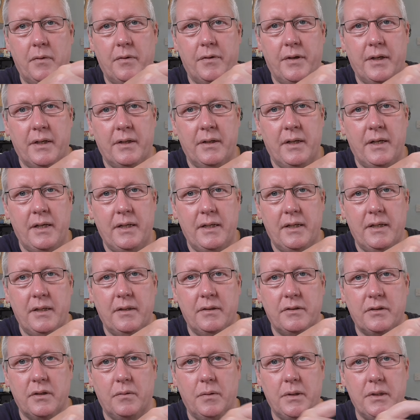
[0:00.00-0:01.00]
thing
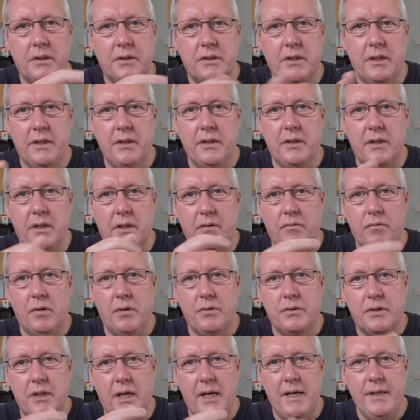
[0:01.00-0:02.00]
here so when the cylinder
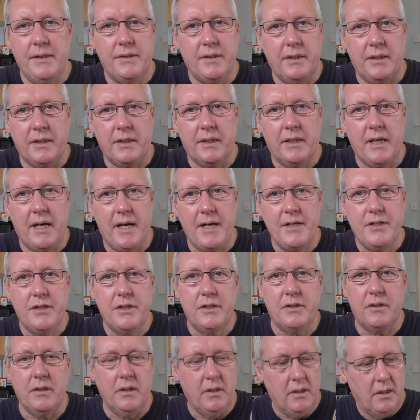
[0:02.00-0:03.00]
rotates it
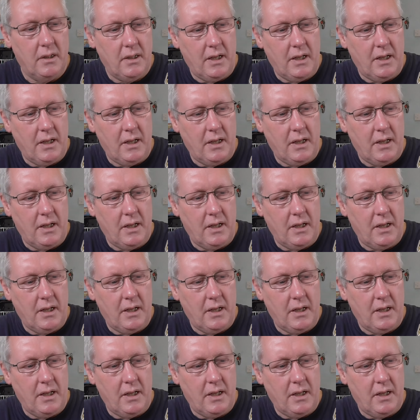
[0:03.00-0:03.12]
engages